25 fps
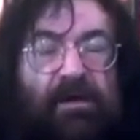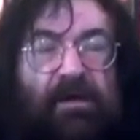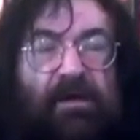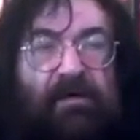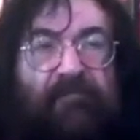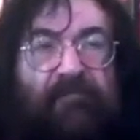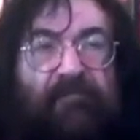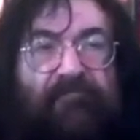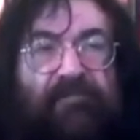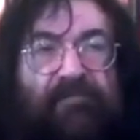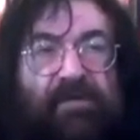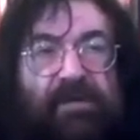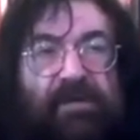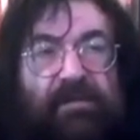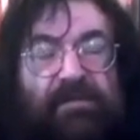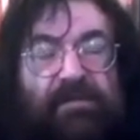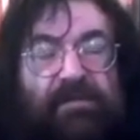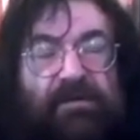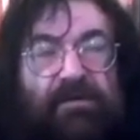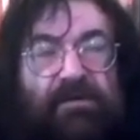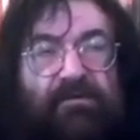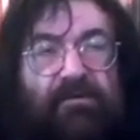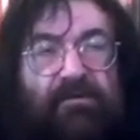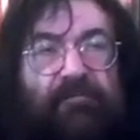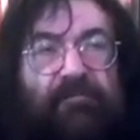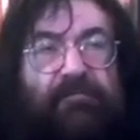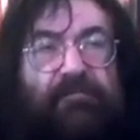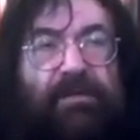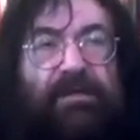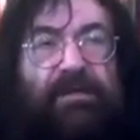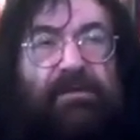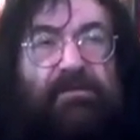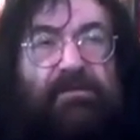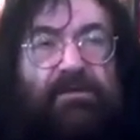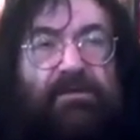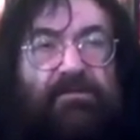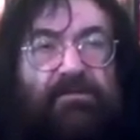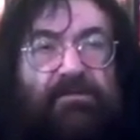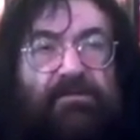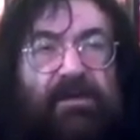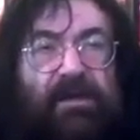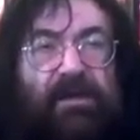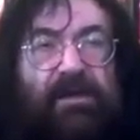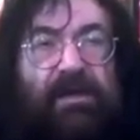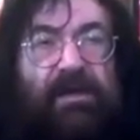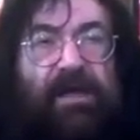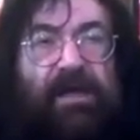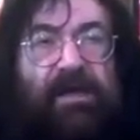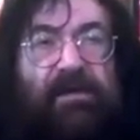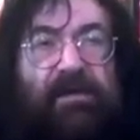of the European
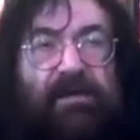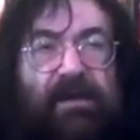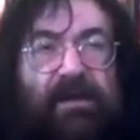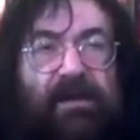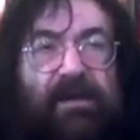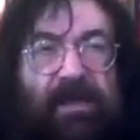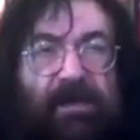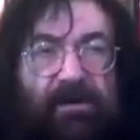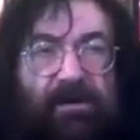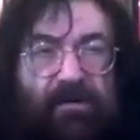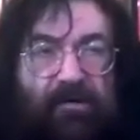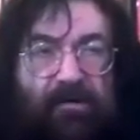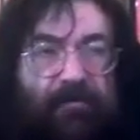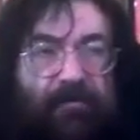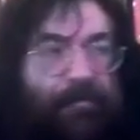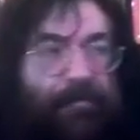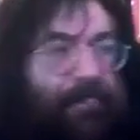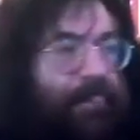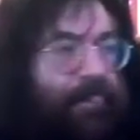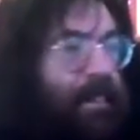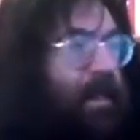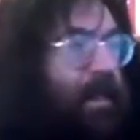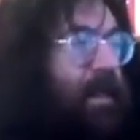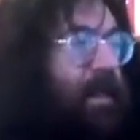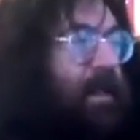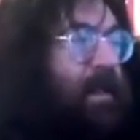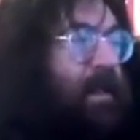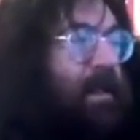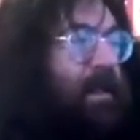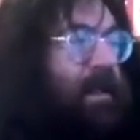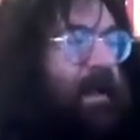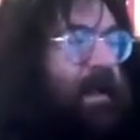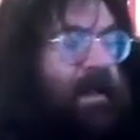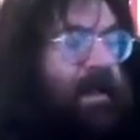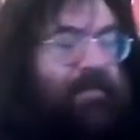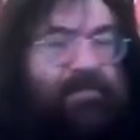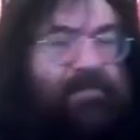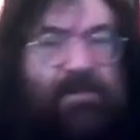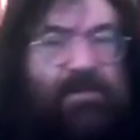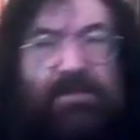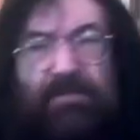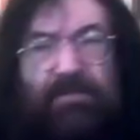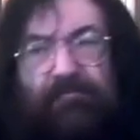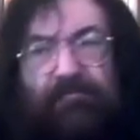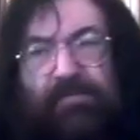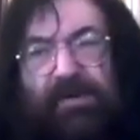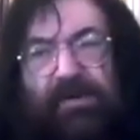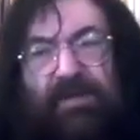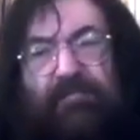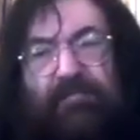Union and NATO. And this
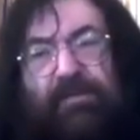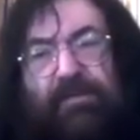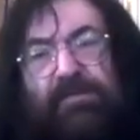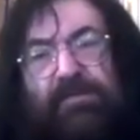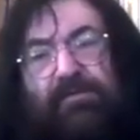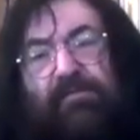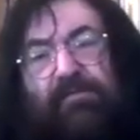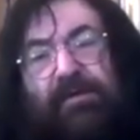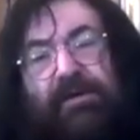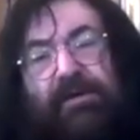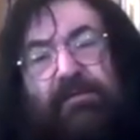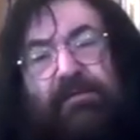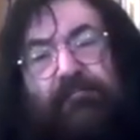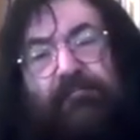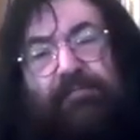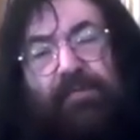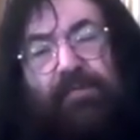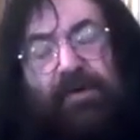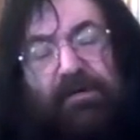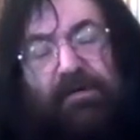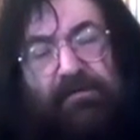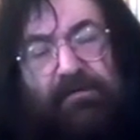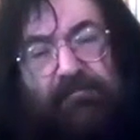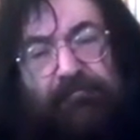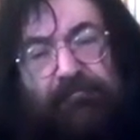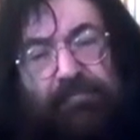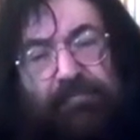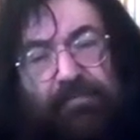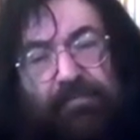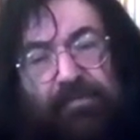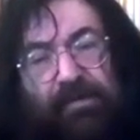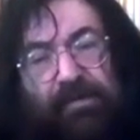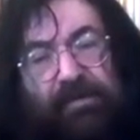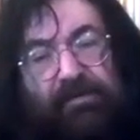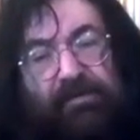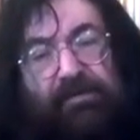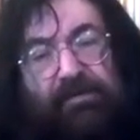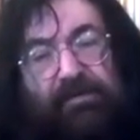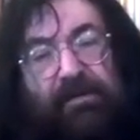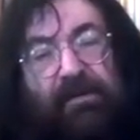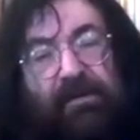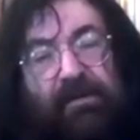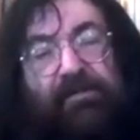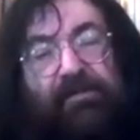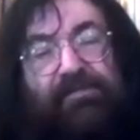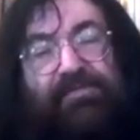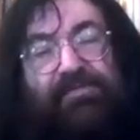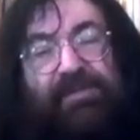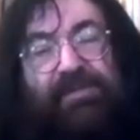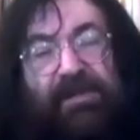brings me to an important point.
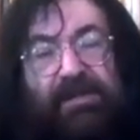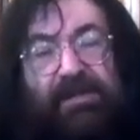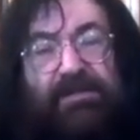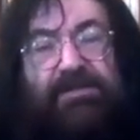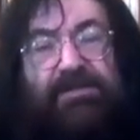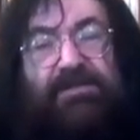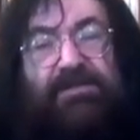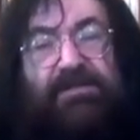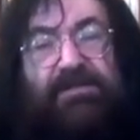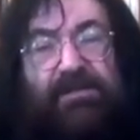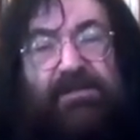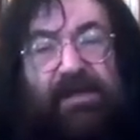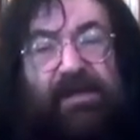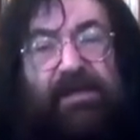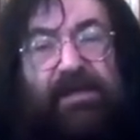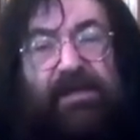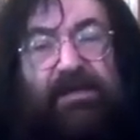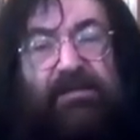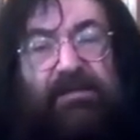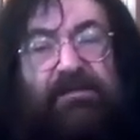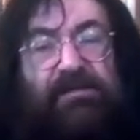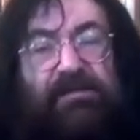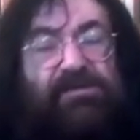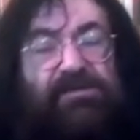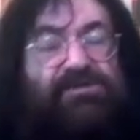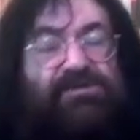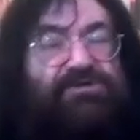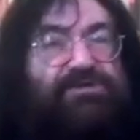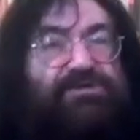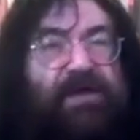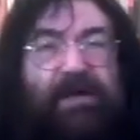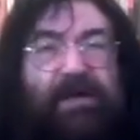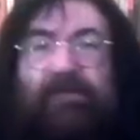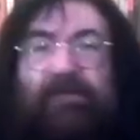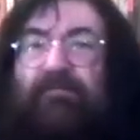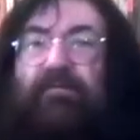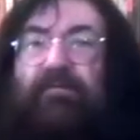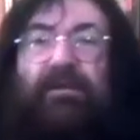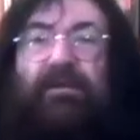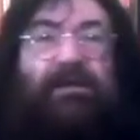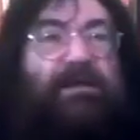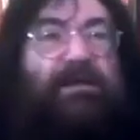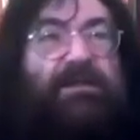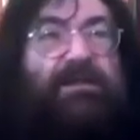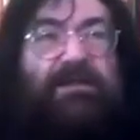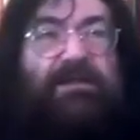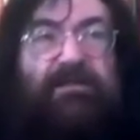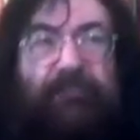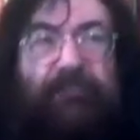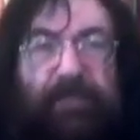These states,
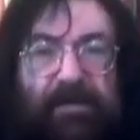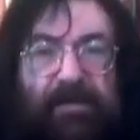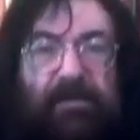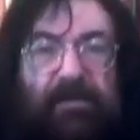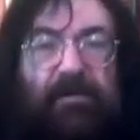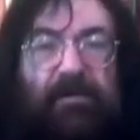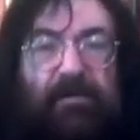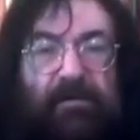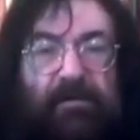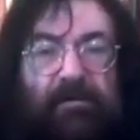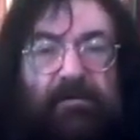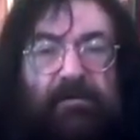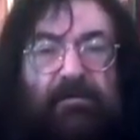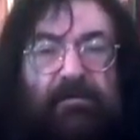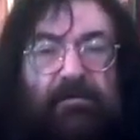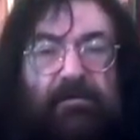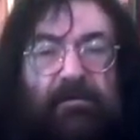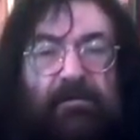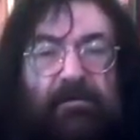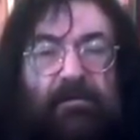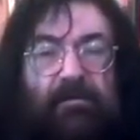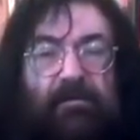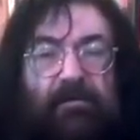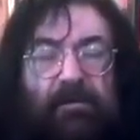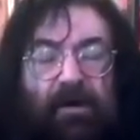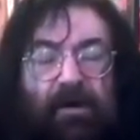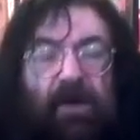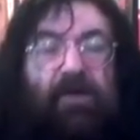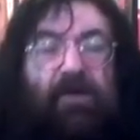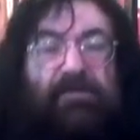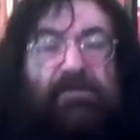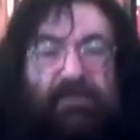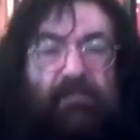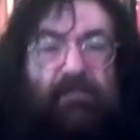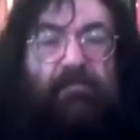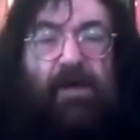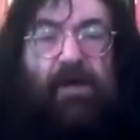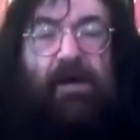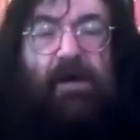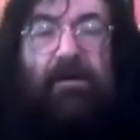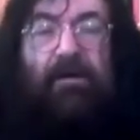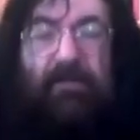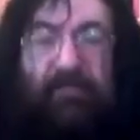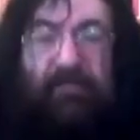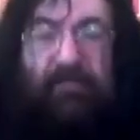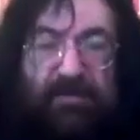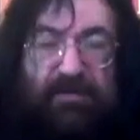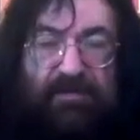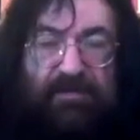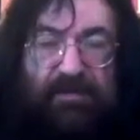generally speaking, are
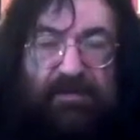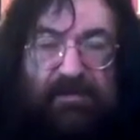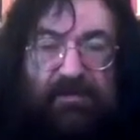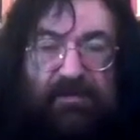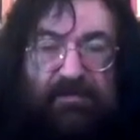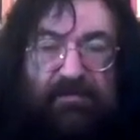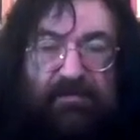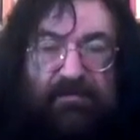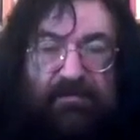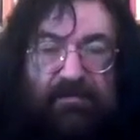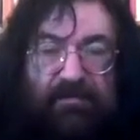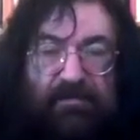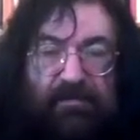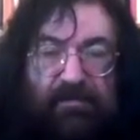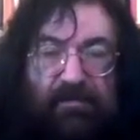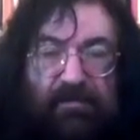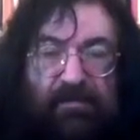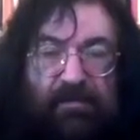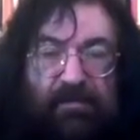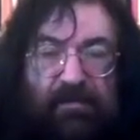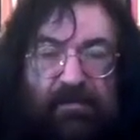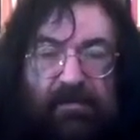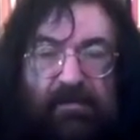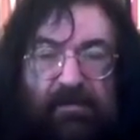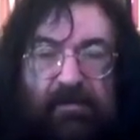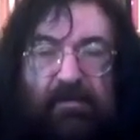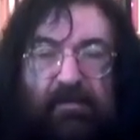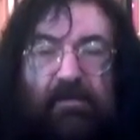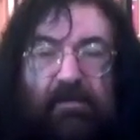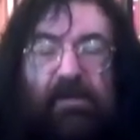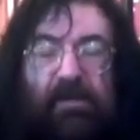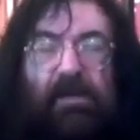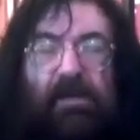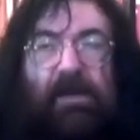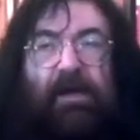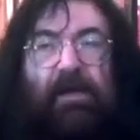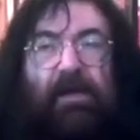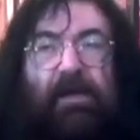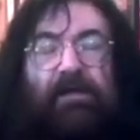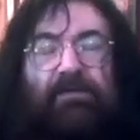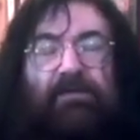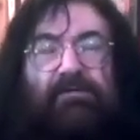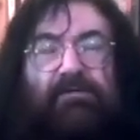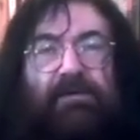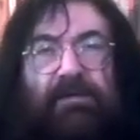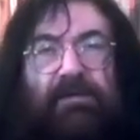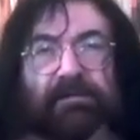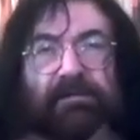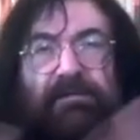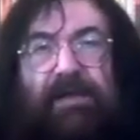democracies. You
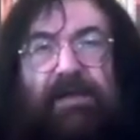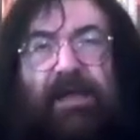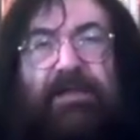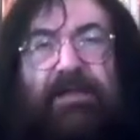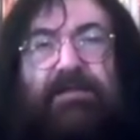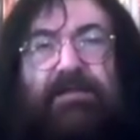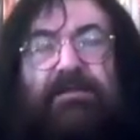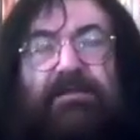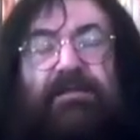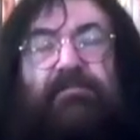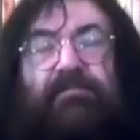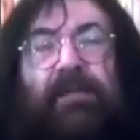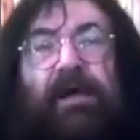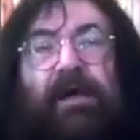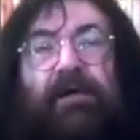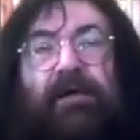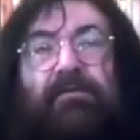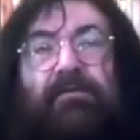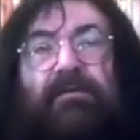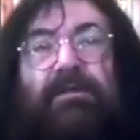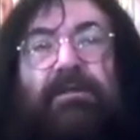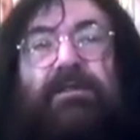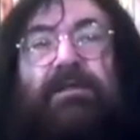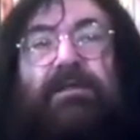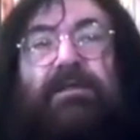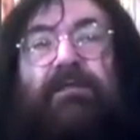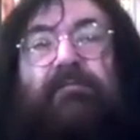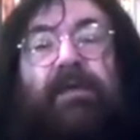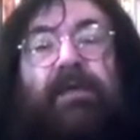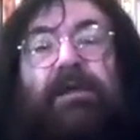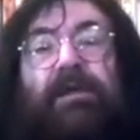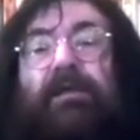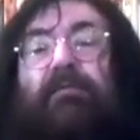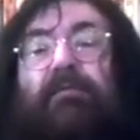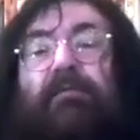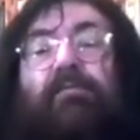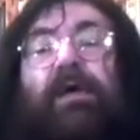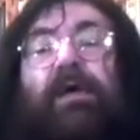can test democracy many